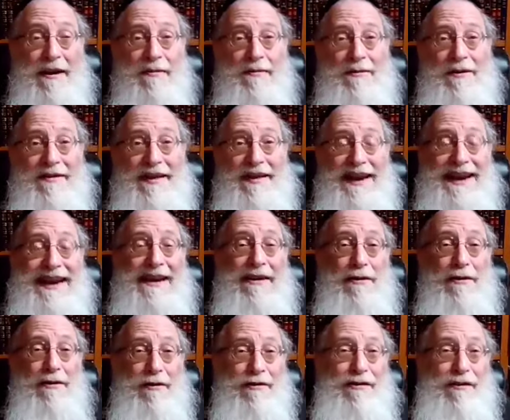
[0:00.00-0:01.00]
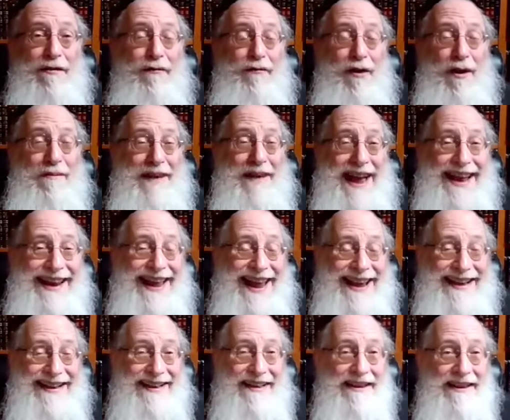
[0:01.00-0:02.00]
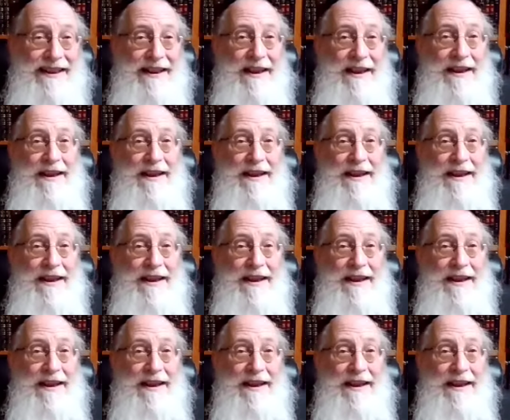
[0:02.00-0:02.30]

In other words, the girush from Gan Eden